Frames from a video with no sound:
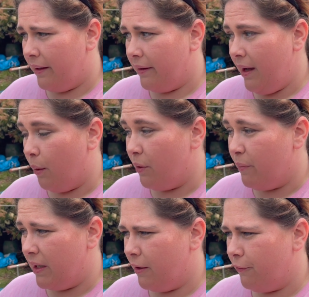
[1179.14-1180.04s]
yeah, we've
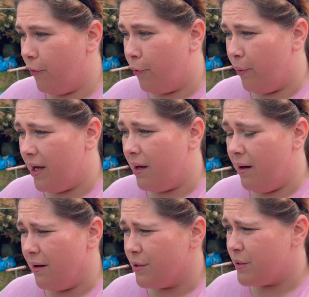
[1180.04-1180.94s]
been here for 3
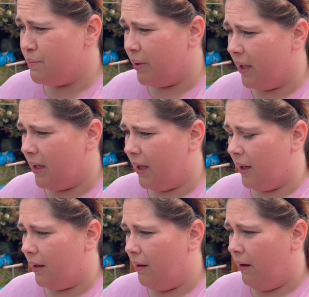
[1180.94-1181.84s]
years, but
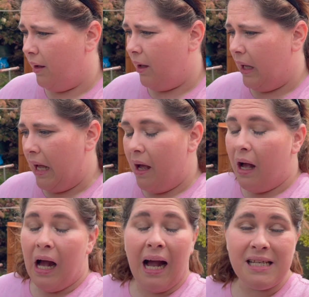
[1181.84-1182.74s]

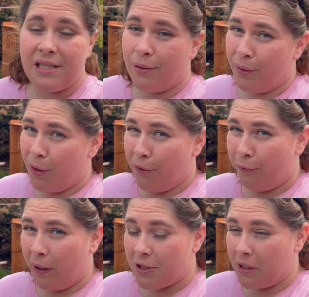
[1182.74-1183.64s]
I still don't know if
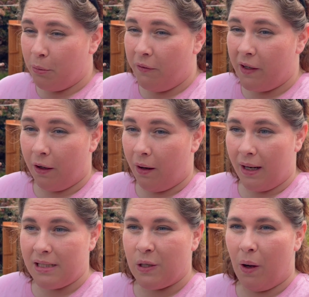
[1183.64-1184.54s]
we're actually moving or
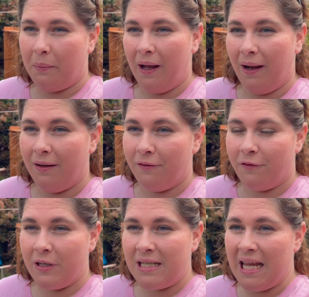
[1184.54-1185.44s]
not. So I'm kind
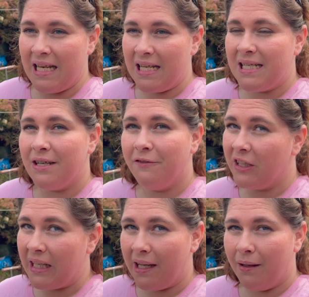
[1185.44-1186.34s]
of
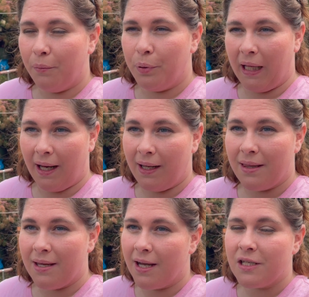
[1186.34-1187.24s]
tentatively planning
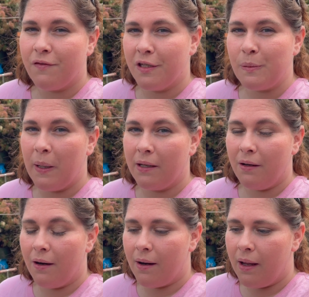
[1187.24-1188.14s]
things for this
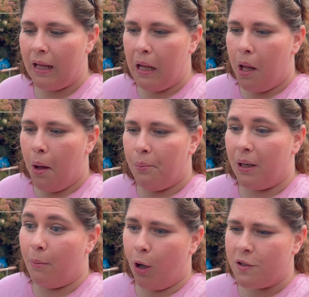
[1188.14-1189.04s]
backyard, but
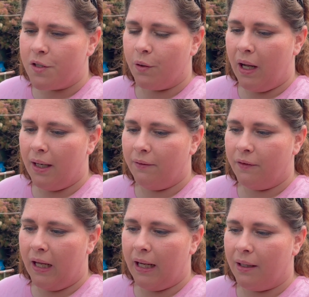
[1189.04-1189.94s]
I'm also kind of
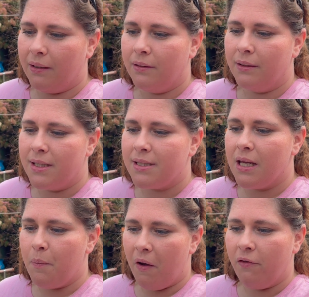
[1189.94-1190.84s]
like, let's
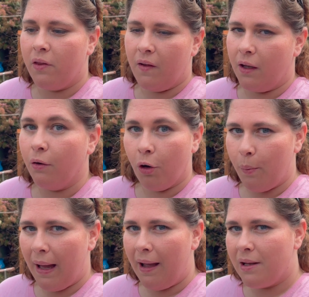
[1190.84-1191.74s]
keep everything in grow
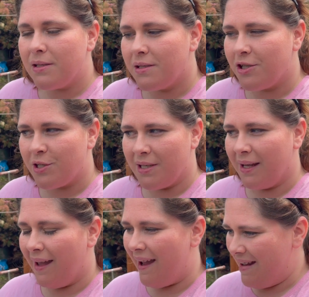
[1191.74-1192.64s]
bags just in
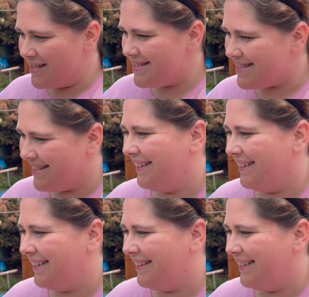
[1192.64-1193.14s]
case.